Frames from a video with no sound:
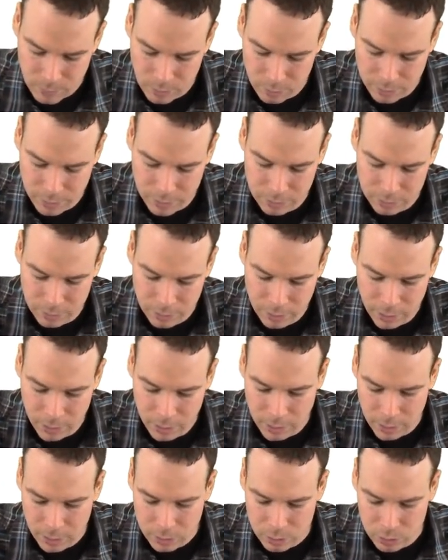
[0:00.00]
Okay,
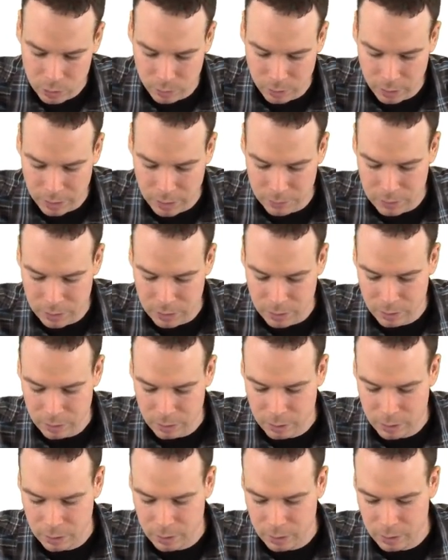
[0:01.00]
so we're going to have to
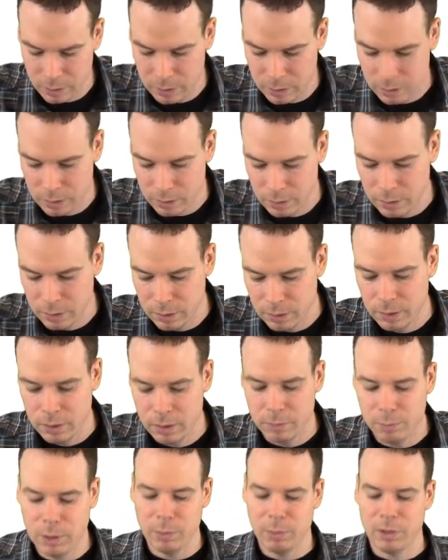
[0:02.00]

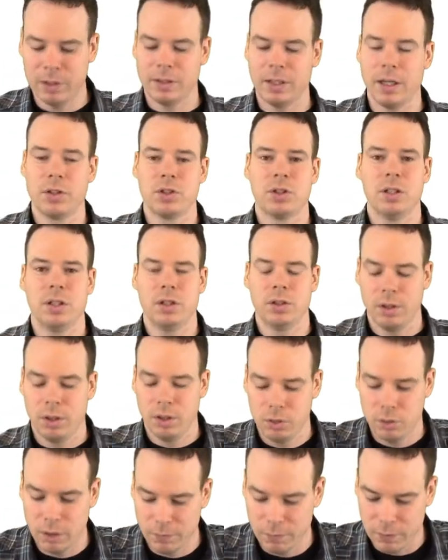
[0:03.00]
be able to sketch these
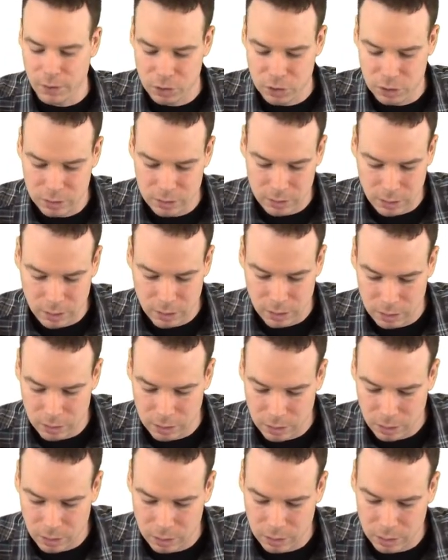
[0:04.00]
trig functions
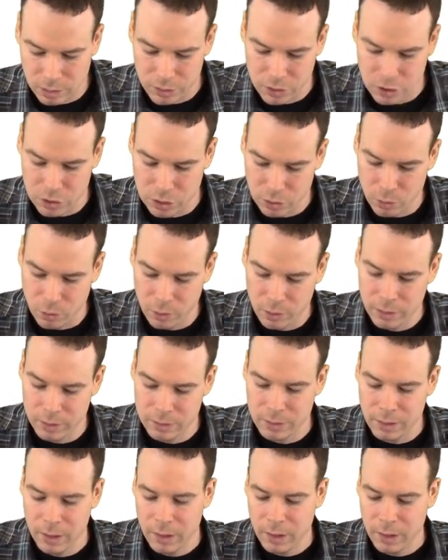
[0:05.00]
in Cartesian coordinates.